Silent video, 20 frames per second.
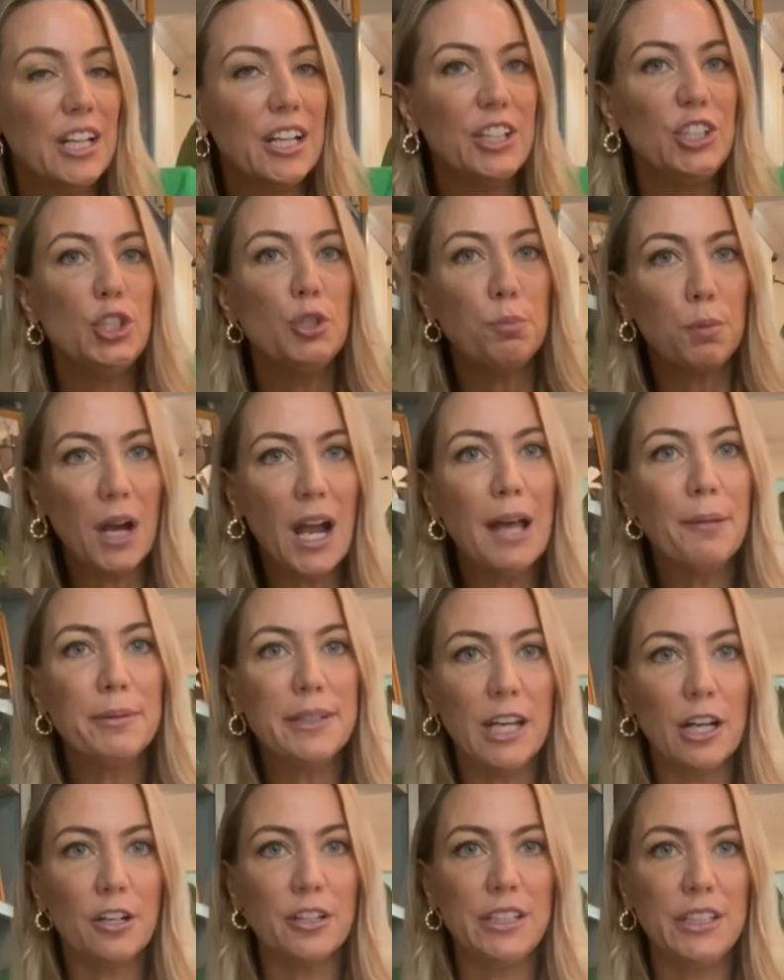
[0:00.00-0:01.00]
you
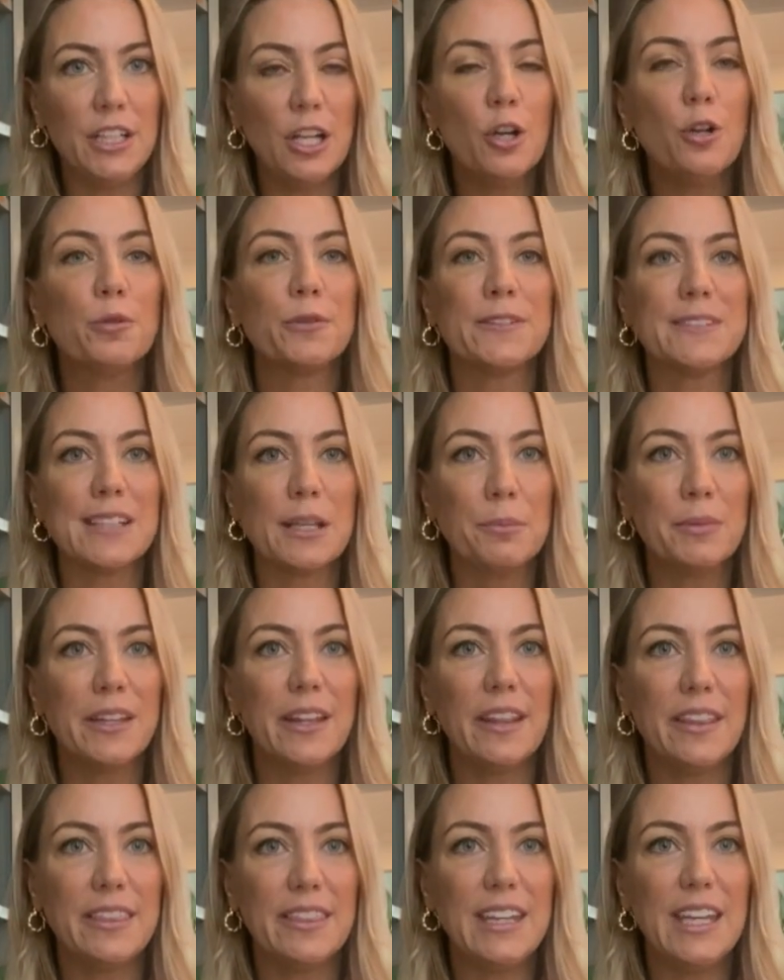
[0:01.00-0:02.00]
probably already know some of
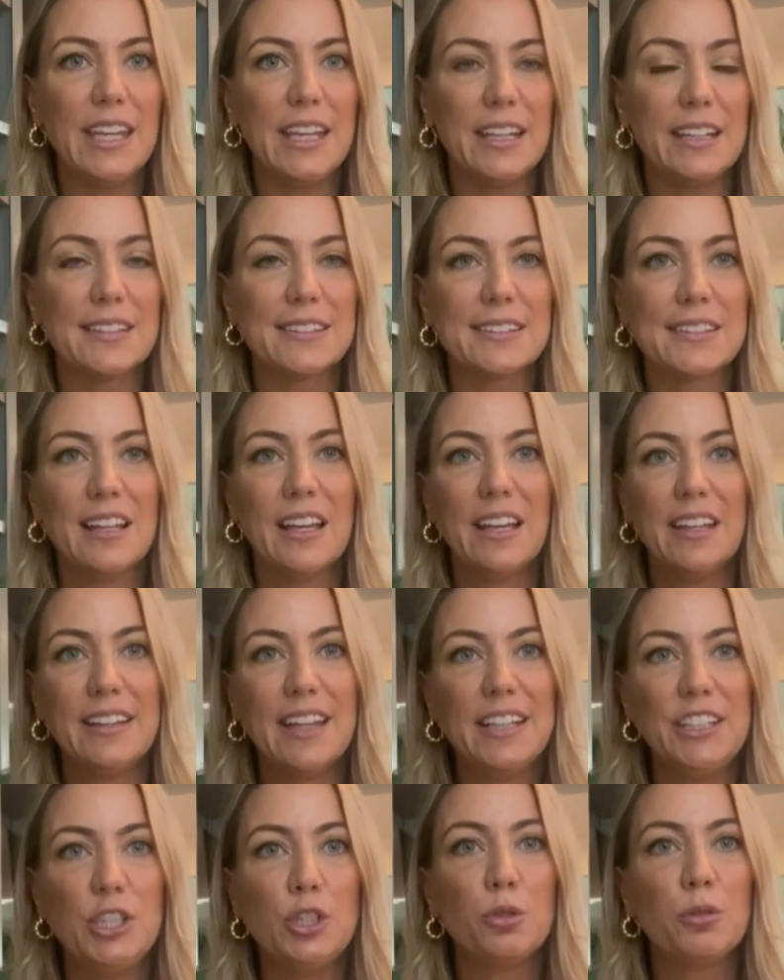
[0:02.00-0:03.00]
the things
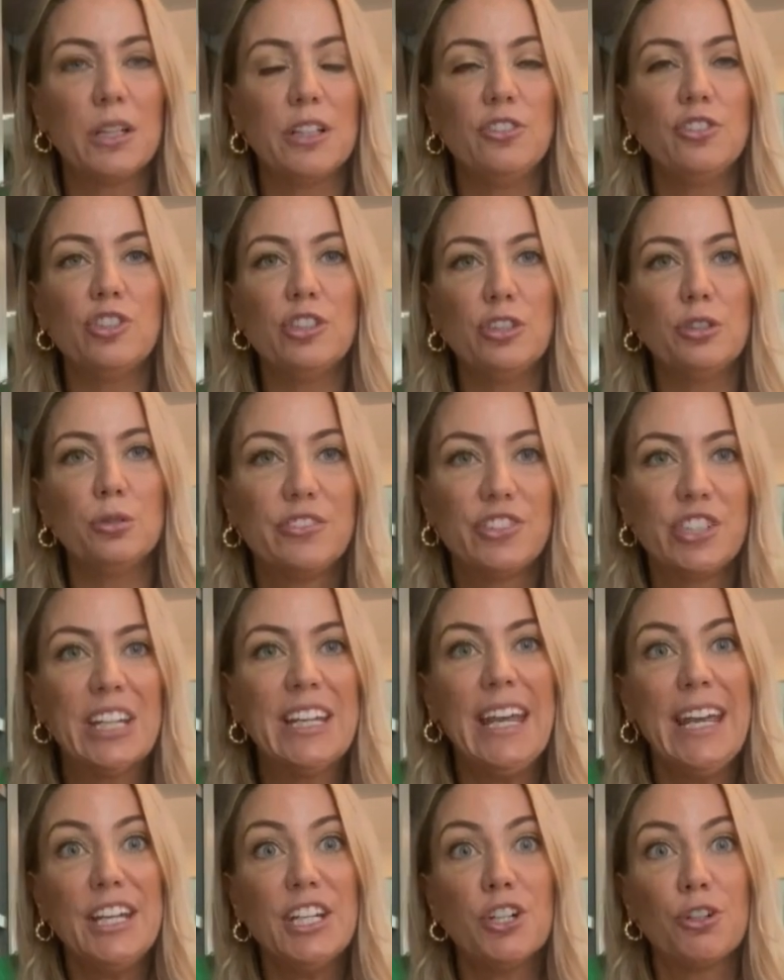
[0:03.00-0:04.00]
that you can do to
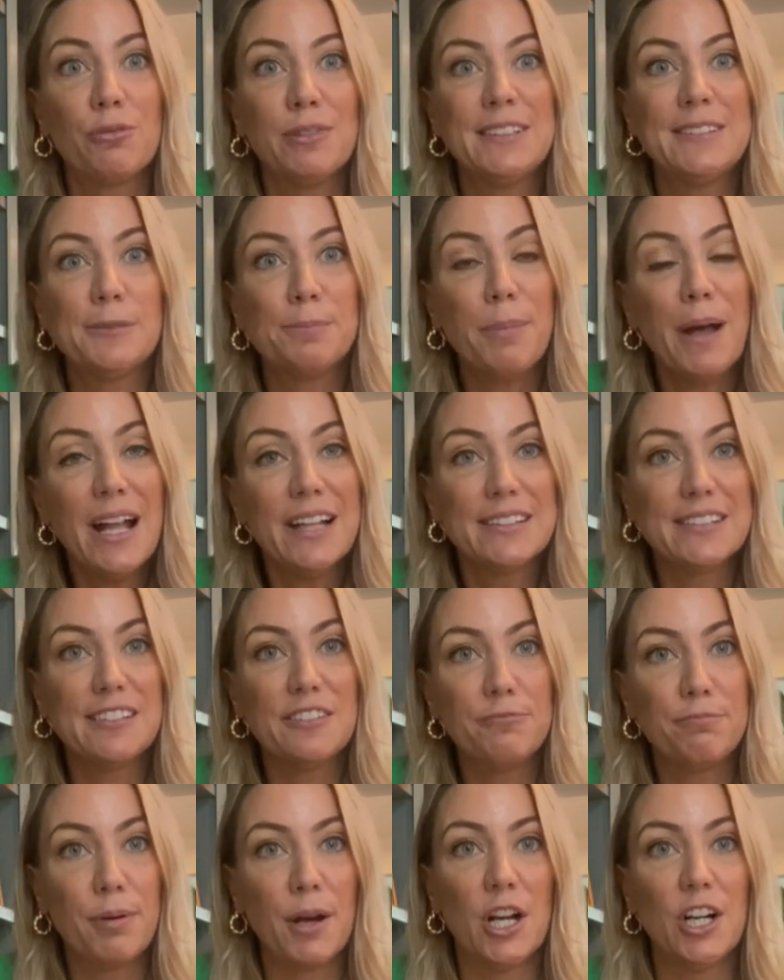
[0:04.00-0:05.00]
get your
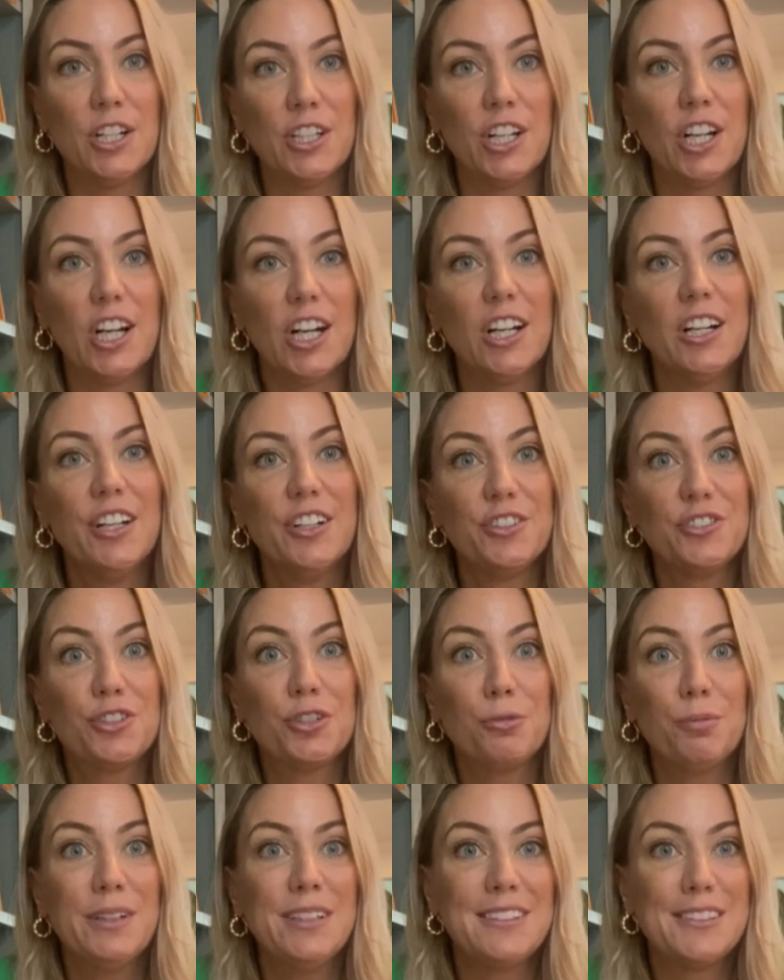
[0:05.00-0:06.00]
responsive partner
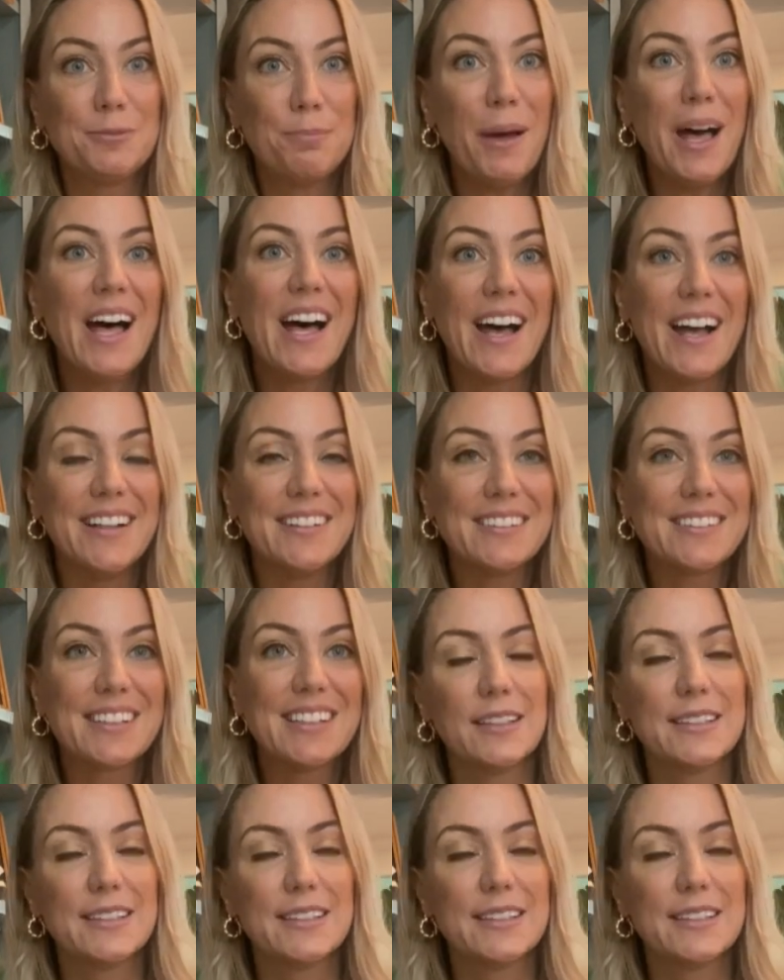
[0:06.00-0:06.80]
to respond.